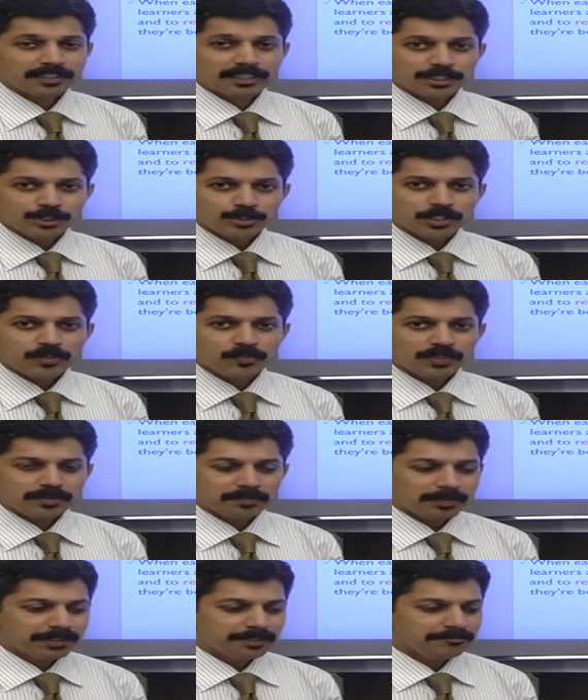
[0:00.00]
Continuing with
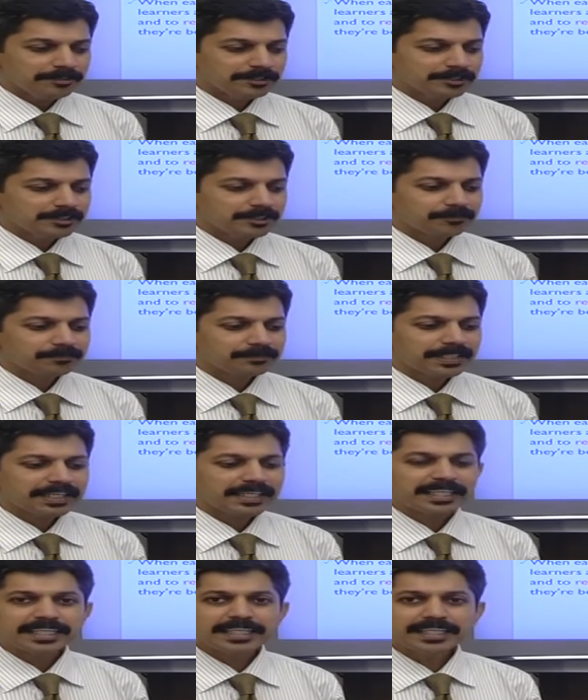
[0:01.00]
the benefits,
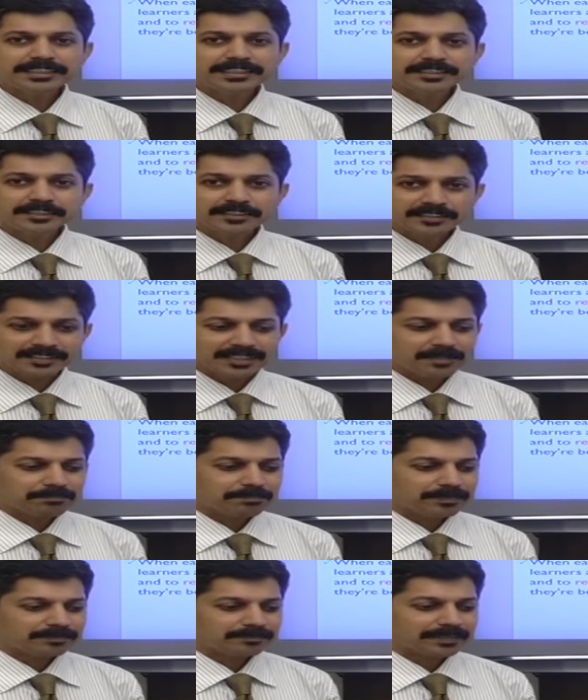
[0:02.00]
each step
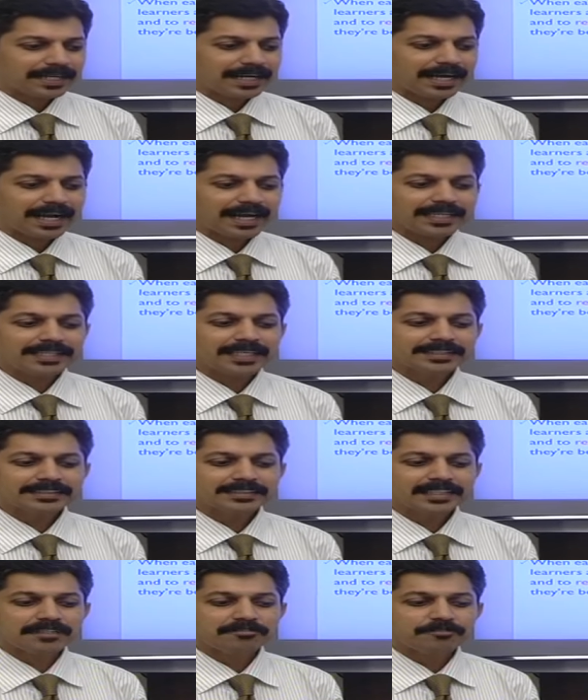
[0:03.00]

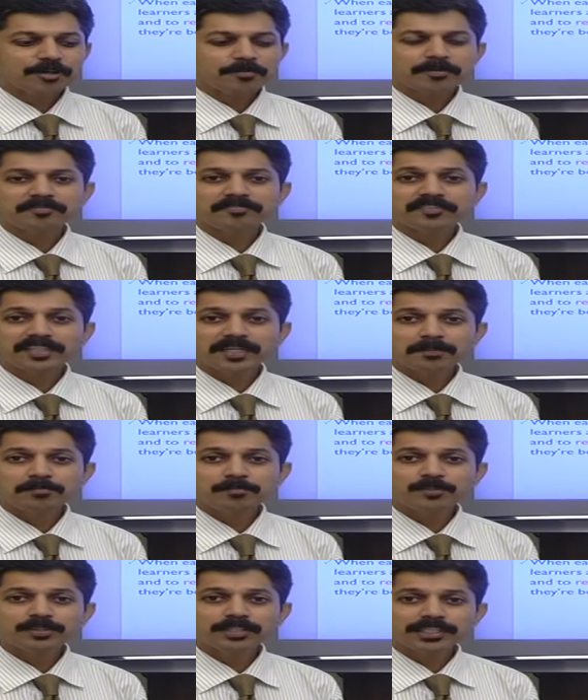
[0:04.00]
highlights a form of
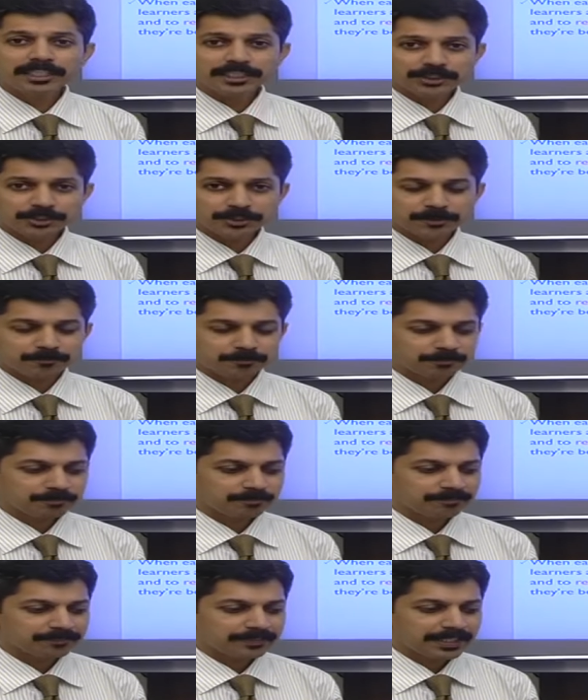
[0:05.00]
communication
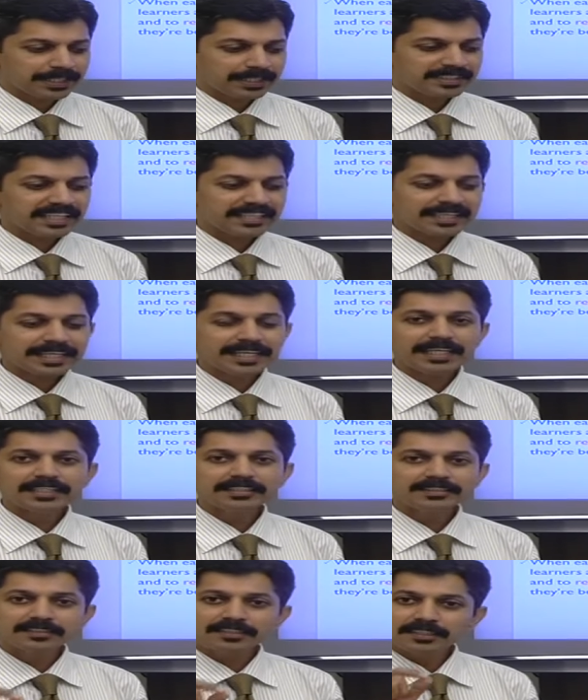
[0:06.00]
that
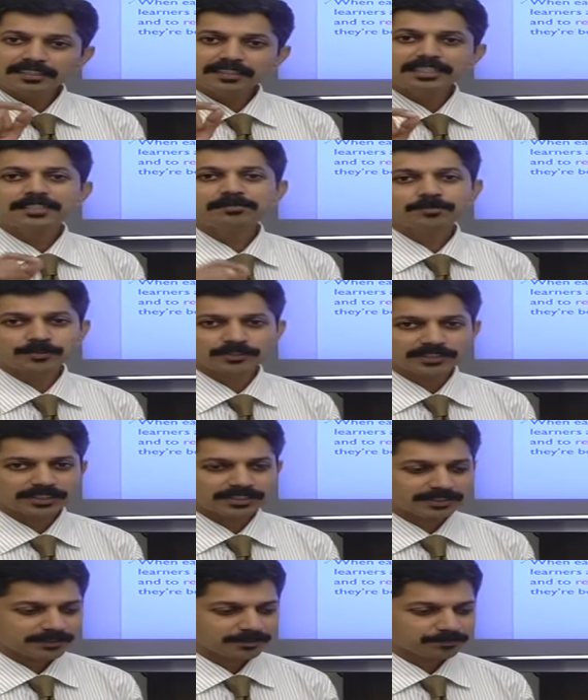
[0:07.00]
aids the learning
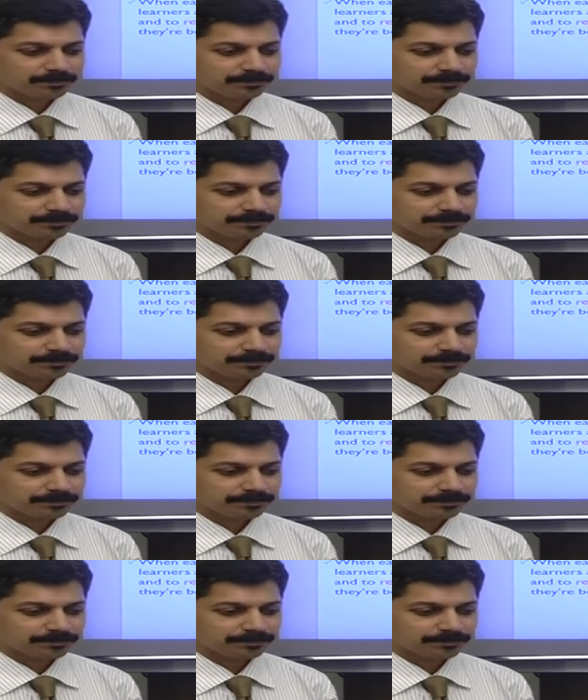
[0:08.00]
process.